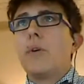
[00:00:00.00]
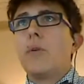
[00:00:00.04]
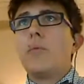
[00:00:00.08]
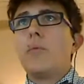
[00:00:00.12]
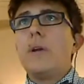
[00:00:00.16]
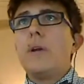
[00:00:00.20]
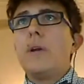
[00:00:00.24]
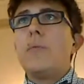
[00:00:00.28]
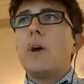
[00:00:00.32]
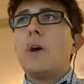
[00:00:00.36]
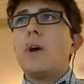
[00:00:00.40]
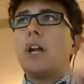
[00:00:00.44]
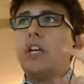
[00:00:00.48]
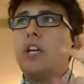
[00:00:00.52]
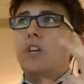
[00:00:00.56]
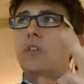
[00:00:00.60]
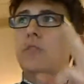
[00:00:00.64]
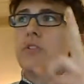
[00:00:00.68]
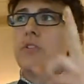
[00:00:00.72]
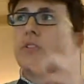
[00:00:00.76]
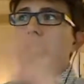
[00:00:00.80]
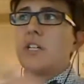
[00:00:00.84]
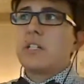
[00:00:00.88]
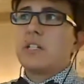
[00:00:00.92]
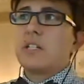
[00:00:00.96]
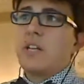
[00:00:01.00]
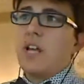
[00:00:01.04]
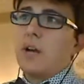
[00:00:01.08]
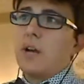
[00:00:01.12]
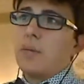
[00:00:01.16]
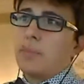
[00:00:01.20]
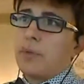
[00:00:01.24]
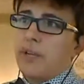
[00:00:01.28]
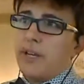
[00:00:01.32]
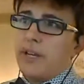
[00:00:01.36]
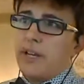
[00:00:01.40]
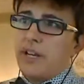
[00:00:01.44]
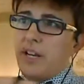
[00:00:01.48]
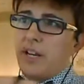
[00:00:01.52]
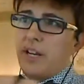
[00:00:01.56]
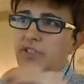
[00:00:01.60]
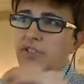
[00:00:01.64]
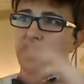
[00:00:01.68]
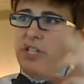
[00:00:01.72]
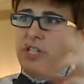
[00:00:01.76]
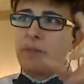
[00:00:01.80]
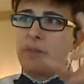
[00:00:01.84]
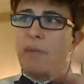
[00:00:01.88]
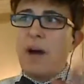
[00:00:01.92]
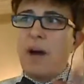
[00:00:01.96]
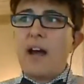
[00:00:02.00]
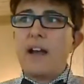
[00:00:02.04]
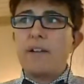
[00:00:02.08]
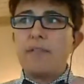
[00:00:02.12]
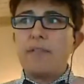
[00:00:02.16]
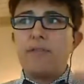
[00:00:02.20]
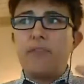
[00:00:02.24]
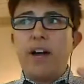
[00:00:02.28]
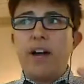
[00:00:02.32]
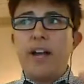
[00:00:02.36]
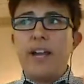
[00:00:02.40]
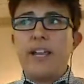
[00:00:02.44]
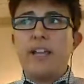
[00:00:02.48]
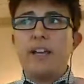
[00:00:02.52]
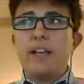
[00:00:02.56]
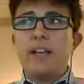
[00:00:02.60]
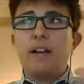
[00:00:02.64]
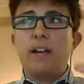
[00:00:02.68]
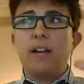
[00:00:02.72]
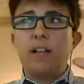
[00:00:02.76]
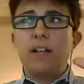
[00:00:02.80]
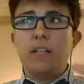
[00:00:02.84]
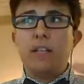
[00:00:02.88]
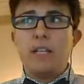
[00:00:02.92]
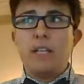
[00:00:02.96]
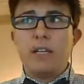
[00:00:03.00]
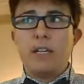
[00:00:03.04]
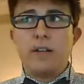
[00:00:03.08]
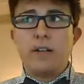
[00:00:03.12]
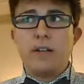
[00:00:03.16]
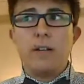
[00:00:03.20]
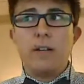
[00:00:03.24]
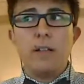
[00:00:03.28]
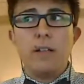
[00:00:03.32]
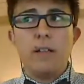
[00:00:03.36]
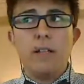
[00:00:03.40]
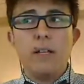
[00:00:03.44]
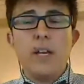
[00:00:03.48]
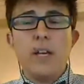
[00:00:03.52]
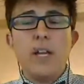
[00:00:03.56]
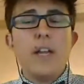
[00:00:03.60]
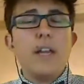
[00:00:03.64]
We want to use this template and just modify it a little.